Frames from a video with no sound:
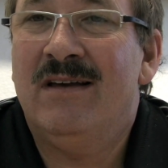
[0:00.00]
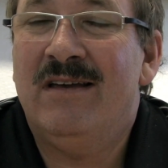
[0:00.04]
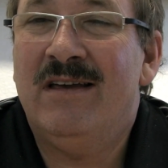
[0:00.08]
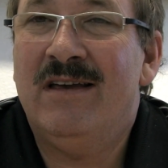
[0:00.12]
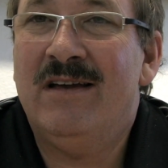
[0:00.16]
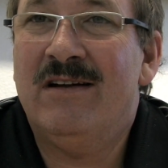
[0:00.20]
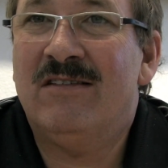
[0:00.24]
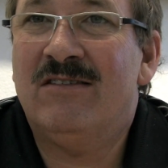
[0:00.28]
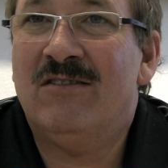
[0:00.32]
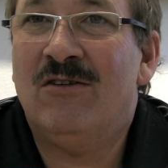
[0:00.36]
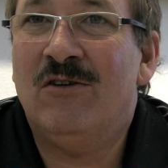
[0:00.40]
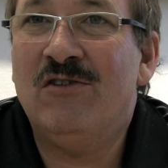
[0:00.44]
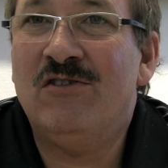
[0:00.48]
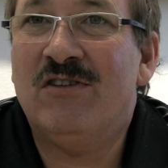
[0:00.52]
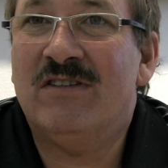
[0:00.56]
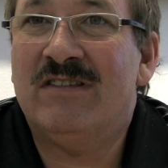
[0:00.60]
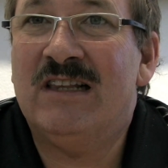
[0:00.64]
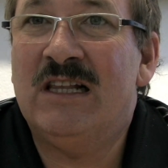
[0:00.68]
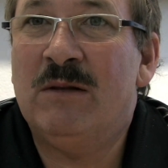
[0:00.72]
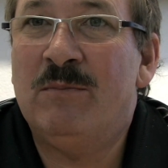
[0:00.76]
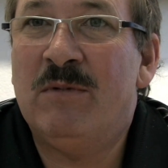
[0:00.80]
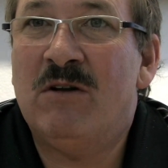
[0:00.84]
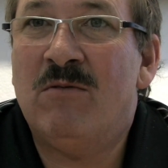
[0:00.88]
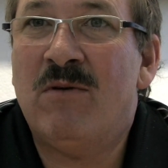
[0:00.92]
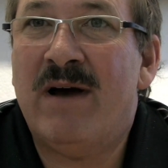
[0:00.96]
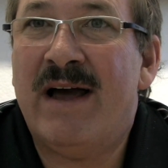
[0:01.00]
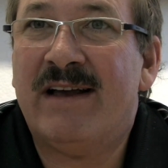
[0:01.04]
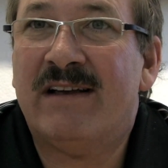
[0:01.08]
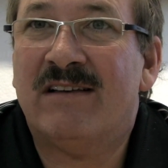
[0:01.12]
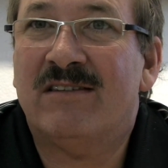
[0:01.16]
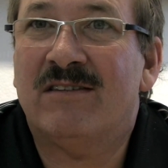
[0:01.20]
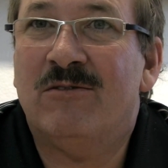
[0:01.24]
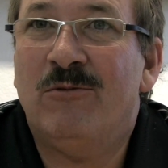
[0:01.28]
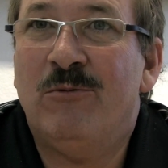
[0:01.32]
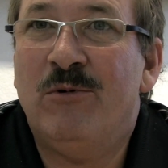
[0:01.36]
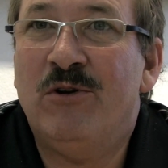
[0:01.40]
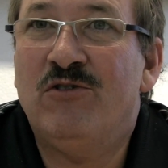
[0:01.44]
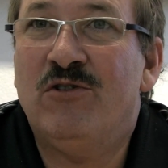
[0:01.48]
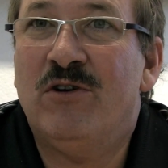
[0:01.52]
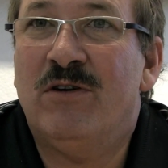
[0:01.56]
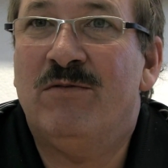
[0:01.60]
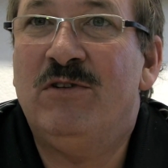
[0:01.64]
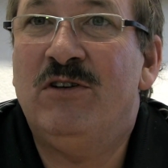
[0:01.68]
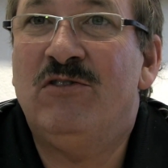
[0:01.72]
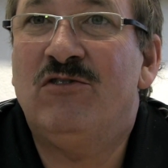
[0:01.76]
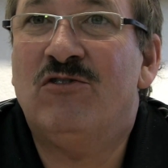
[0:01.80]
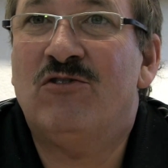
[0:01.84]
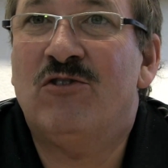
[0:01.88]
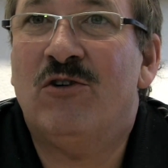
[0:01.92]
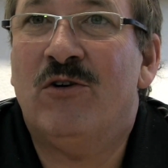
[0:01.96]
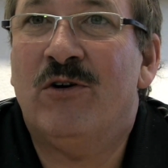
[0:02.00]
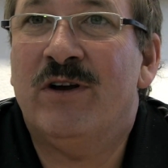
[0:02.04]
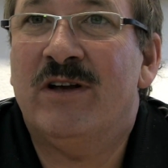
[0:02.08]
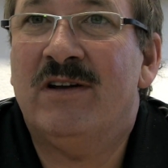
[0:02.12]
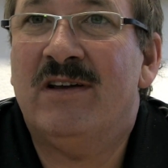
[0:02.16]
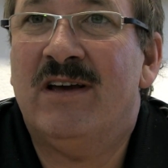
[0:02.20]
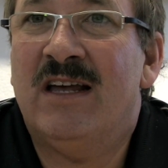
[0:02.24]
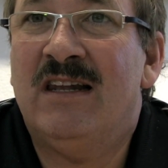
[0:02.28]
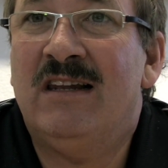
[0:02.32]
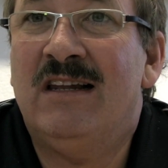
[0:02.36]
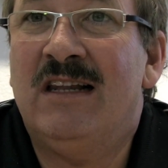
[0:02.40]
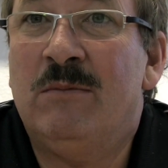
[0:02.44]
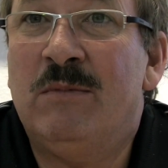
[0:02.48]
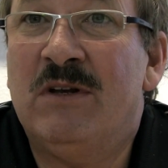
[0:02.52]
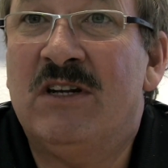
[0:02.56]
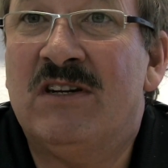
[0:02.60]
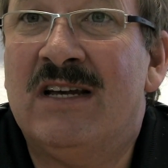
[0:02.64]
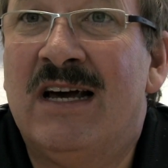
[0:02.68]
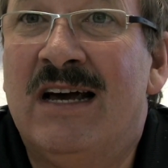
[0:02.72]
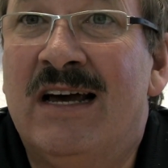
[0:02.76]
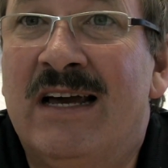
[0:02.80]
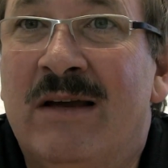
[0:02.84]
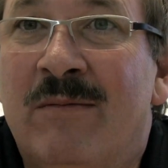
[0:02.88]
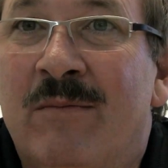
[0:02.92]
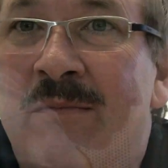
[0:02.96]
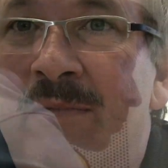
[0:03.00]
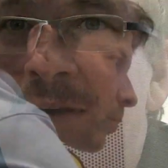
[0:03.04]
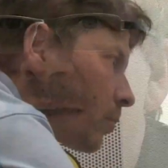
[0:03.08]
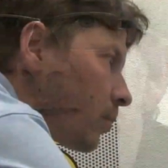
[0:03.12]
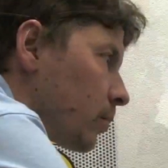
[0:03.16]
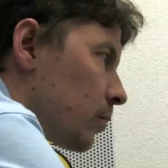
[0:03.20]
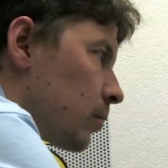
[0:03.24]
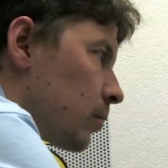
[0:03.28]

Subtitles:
Here it's only just a little bit wax which you have destroyed, and a little bit time.